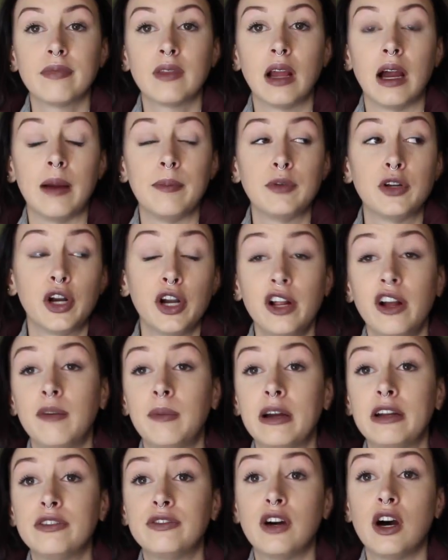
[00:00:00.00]
I'm turning on
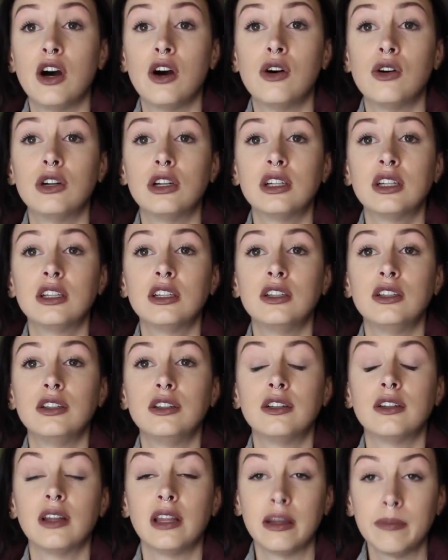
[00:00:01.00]
my phone.
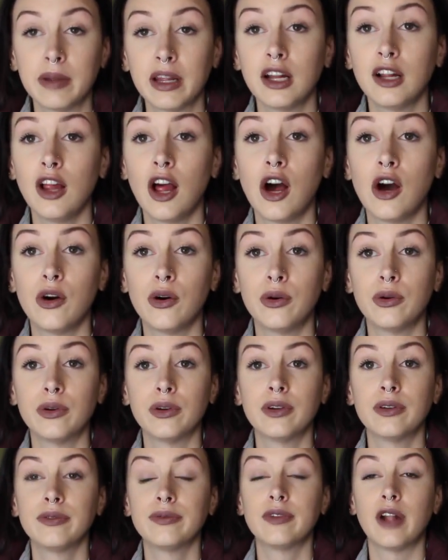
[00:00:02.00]
Leave me
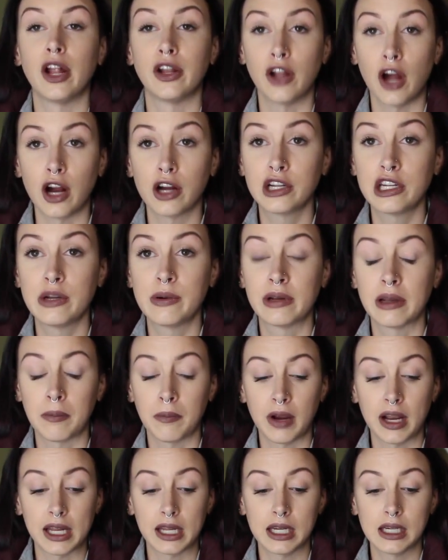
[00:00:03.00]
alone. I'll talk to you when
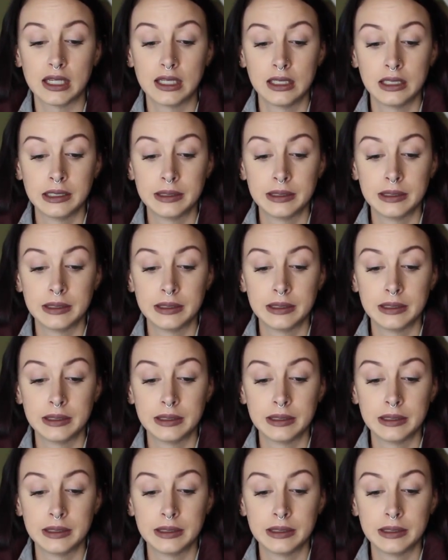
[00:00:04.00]
I'm ready.